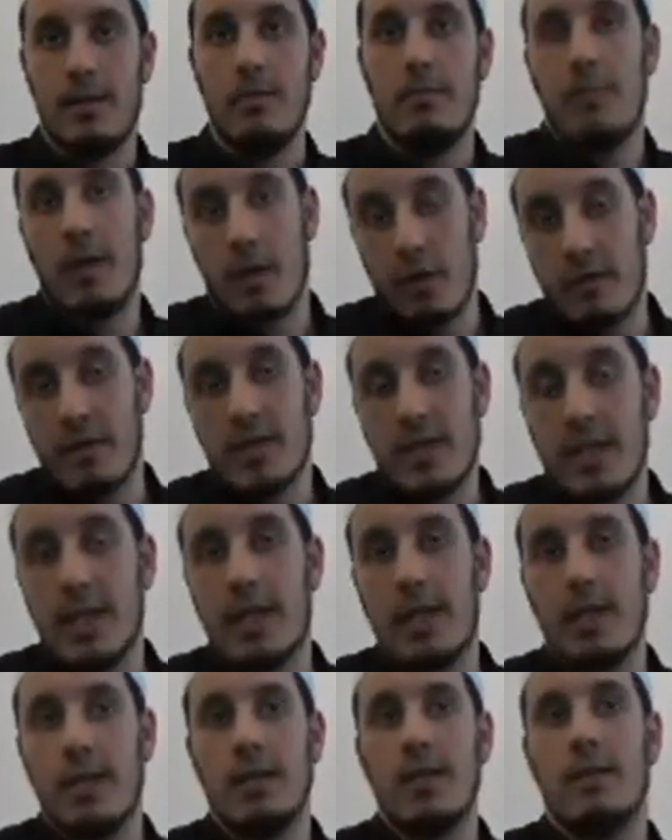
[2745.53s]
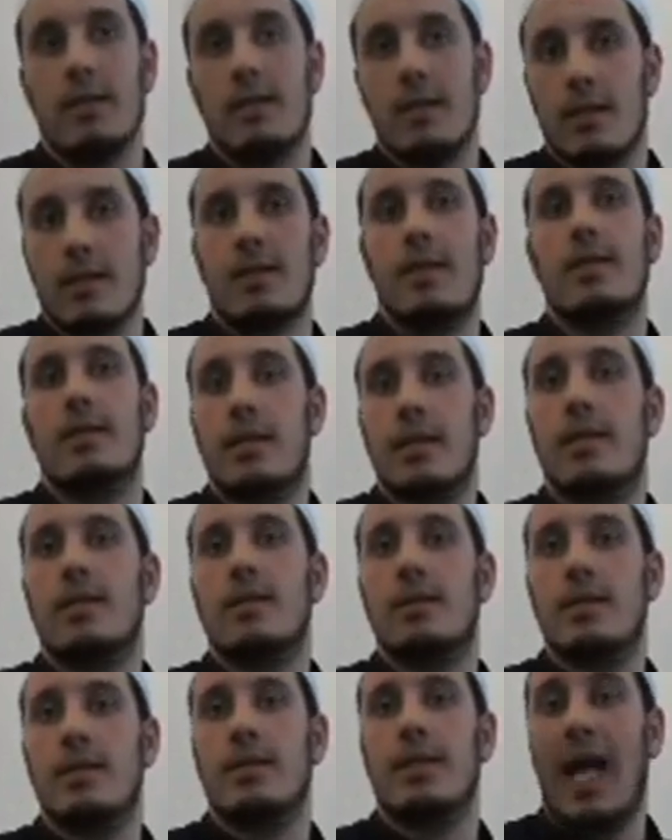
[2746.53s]
But obviously, this
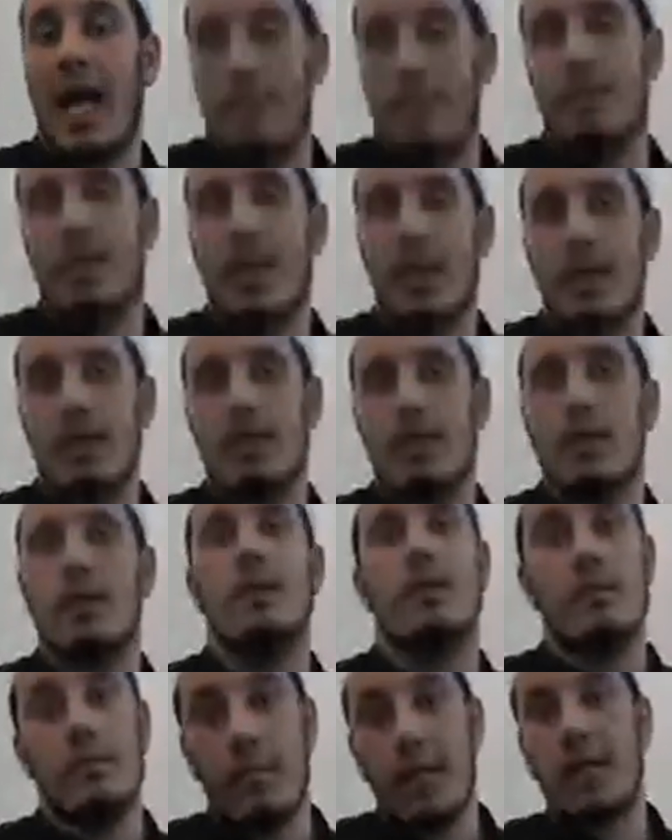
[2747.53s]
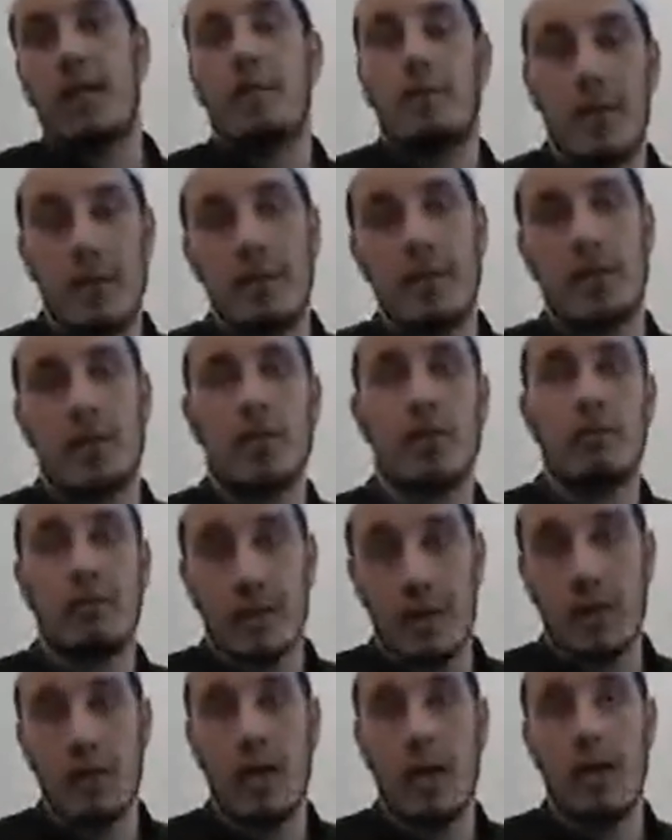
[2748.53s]
is happening by the permission of
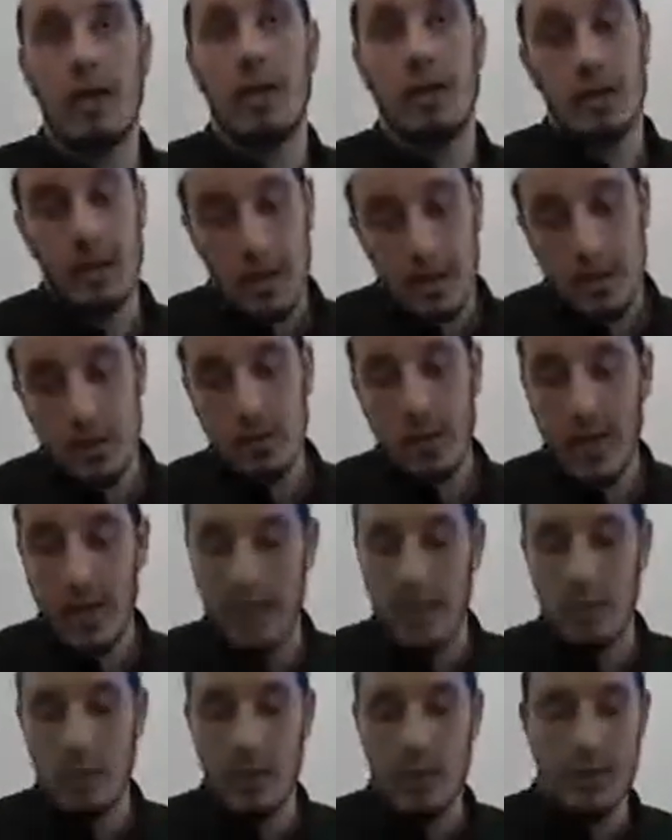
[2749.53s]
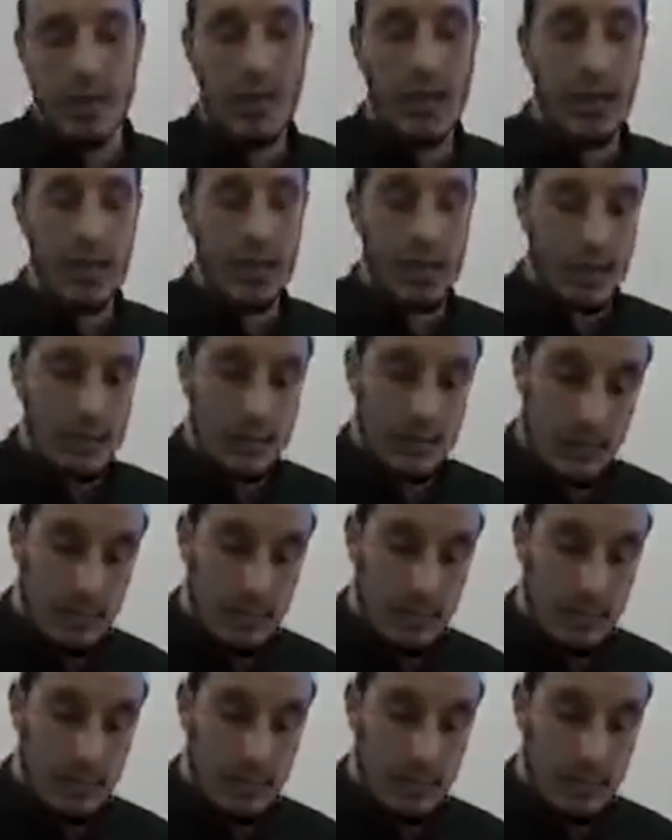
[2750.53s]
Allah subhanahu wa ta'ala.